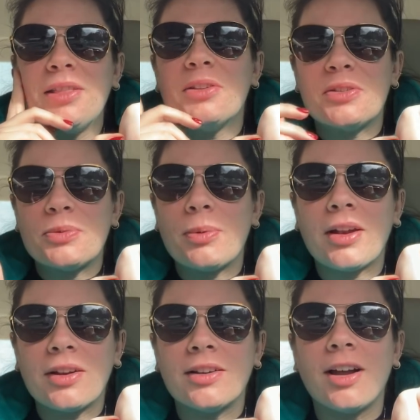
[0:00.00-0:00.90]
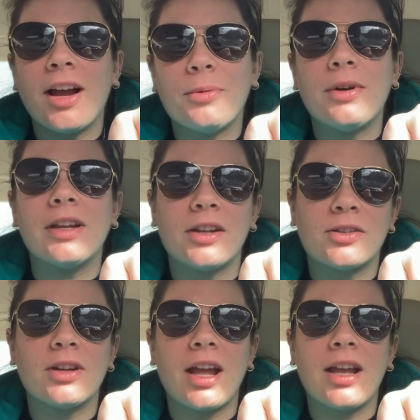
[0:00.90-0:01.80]
the sweater I wore
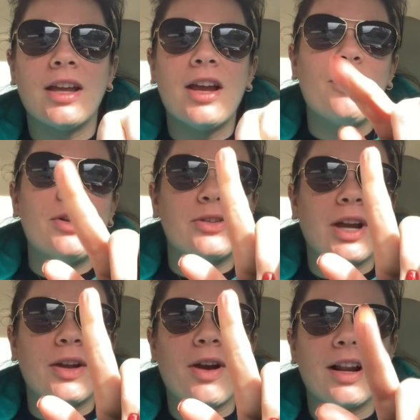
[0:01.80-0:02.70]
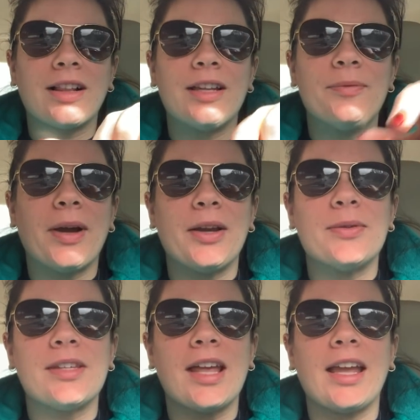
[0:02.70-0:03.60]
yesterday, which ironically Mike
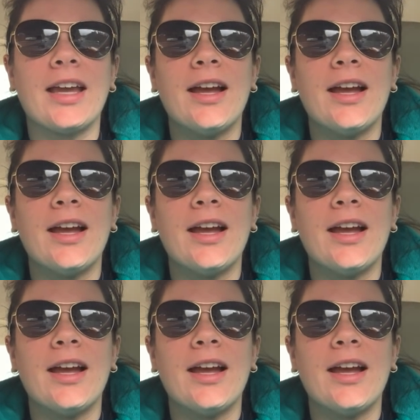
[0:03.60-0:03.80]
was like,